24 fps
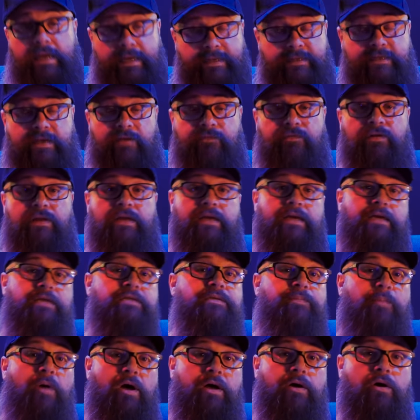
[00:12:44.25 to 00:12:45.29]
It definitely
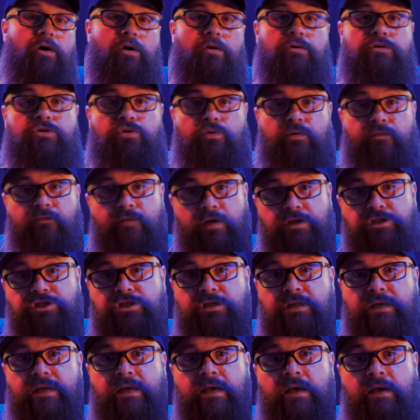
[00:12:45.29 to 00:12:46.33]
is my goal to
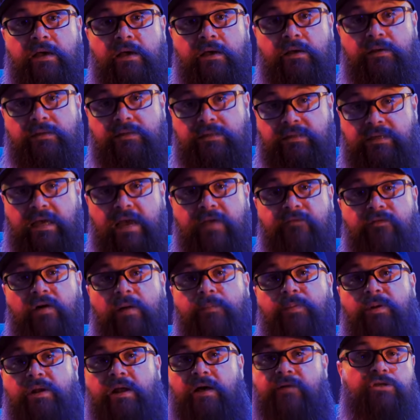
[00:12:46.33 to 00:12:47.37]
eventually save
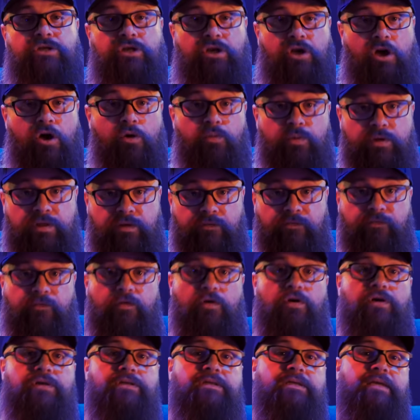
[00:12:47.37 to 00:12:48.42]
up enough to go with the
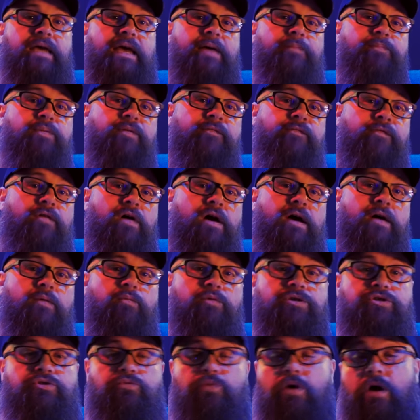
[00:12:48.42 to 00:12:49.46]
first amplifier,
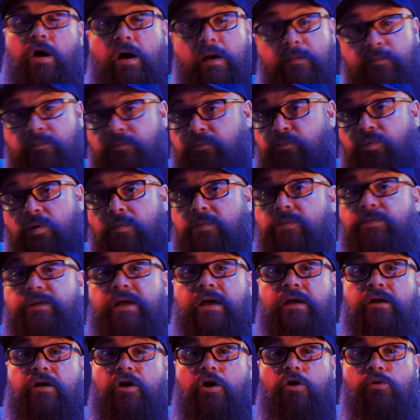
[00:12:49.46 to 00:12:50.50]
which I'm probably
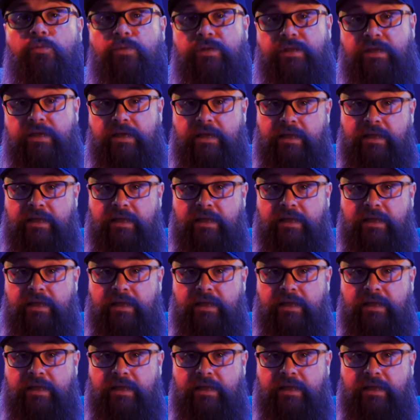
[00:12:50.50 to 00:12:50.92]
going to go with the